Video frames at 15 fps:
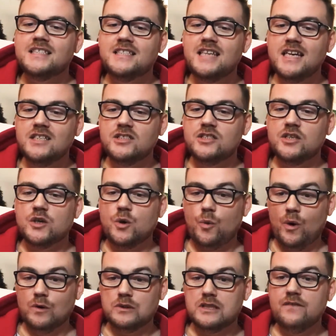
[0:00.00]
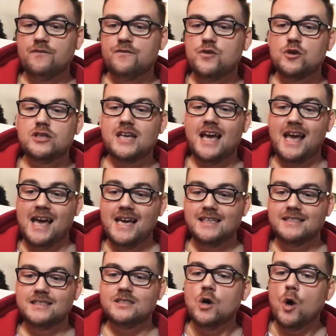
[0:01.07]
ditch quilting foot
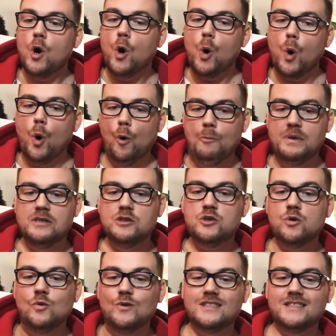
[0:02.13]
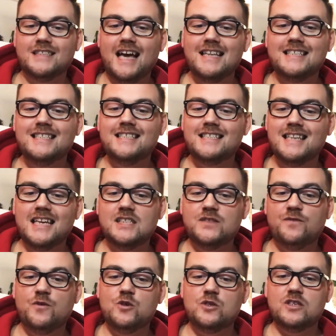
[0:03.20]
S, open toe satin stitch
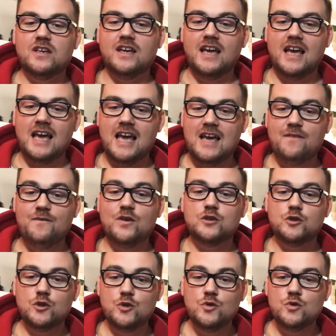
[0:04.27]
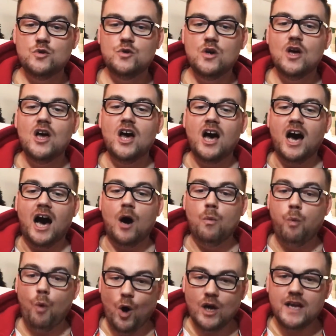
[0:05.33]
foot F2, a
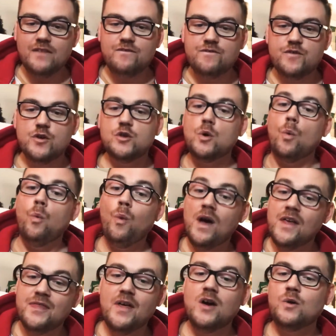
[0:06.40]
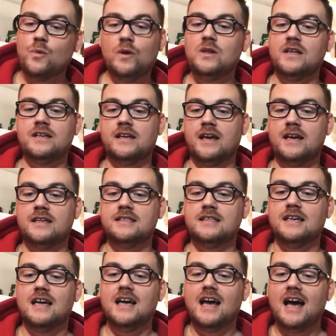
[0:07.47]
walking foot with a quilting guide,
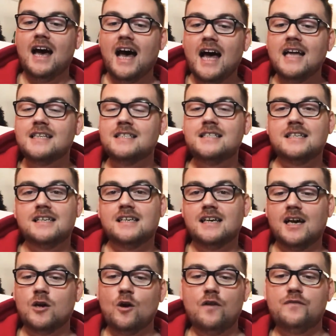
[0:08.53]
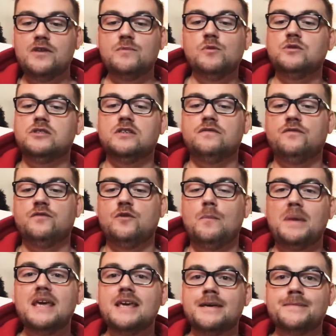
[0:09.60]
and I got a free motion foot
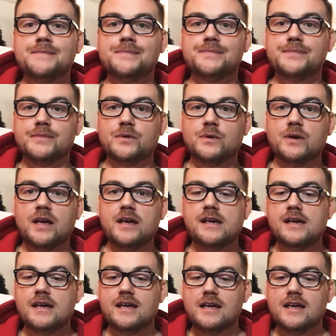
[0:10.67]
P, okay?